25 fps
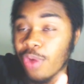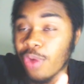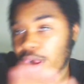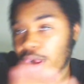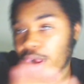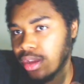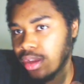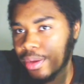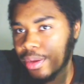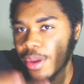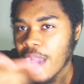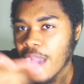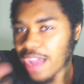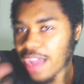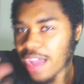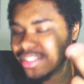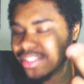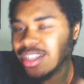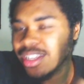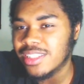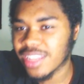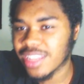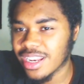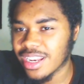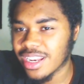well, he
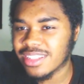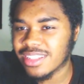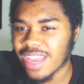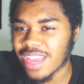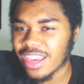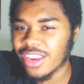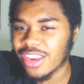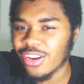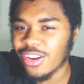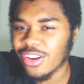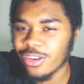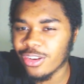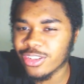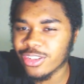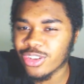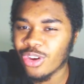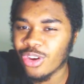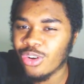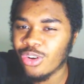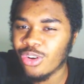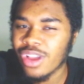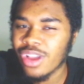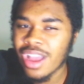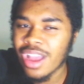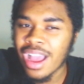assisted the second goal,
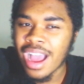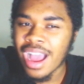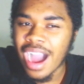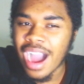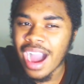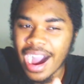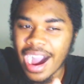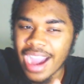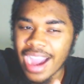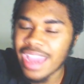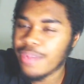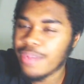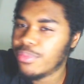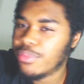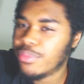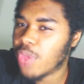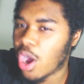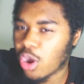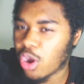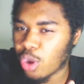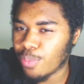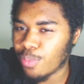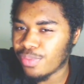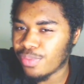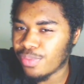so I am
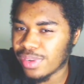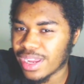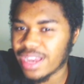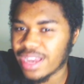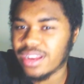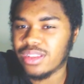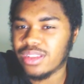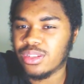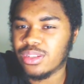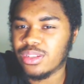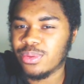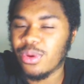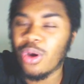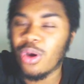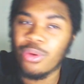not complaining too.